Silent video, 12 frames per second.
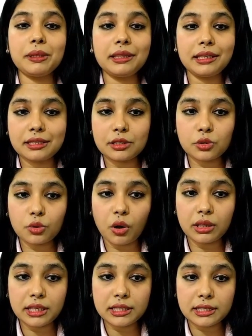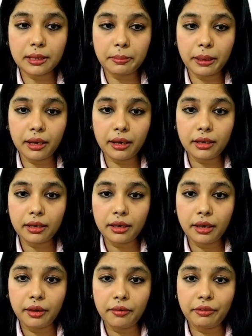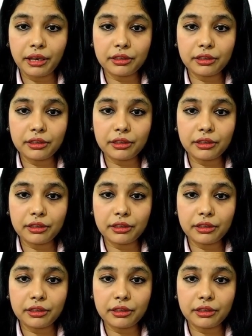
This is called the sabha, where the